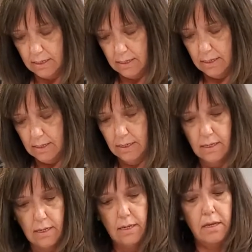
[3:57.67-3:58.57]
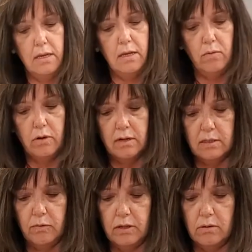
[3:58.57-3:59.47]
And we're going to
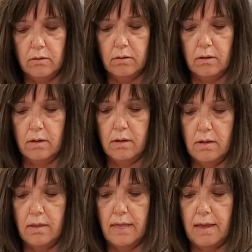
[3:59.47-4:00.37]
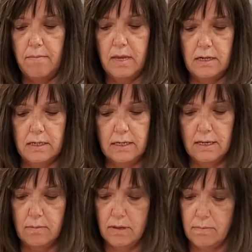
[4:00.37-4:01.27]
sprinkle that mint in.
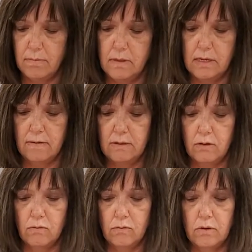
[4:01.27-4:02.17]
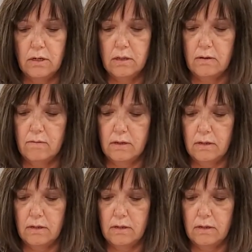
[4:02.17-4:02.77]
The mint gives it a really, really